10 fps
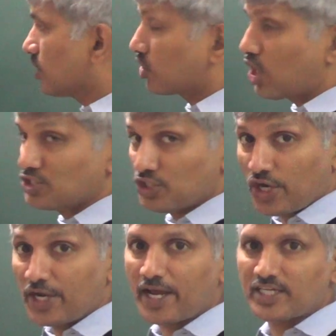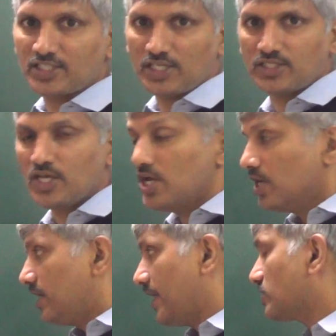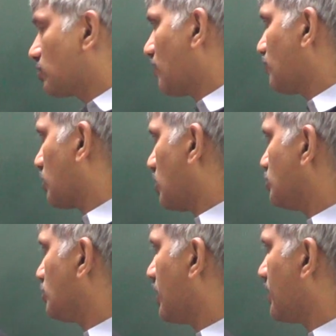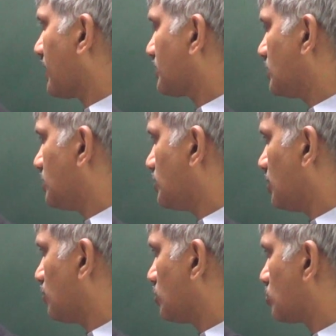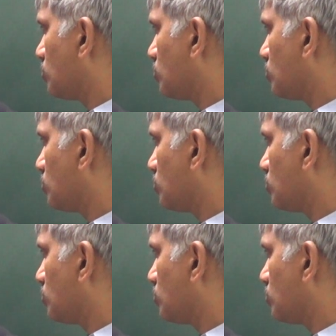the conjugate axis. Length of the conjugate axis is equals